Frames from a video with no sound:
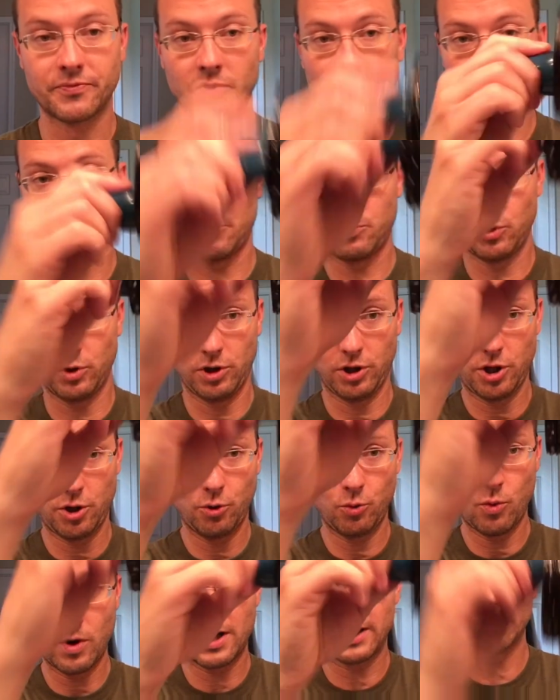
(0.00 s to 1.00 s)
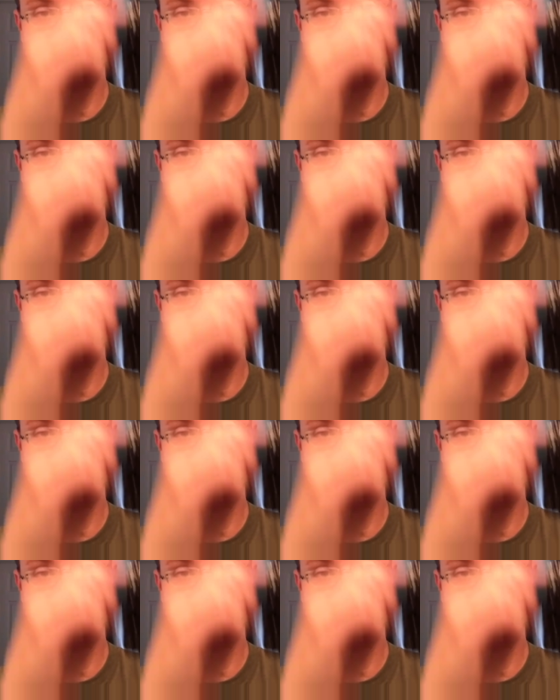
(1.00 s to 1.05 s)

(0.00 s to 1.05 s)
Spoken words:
So I'm going to load while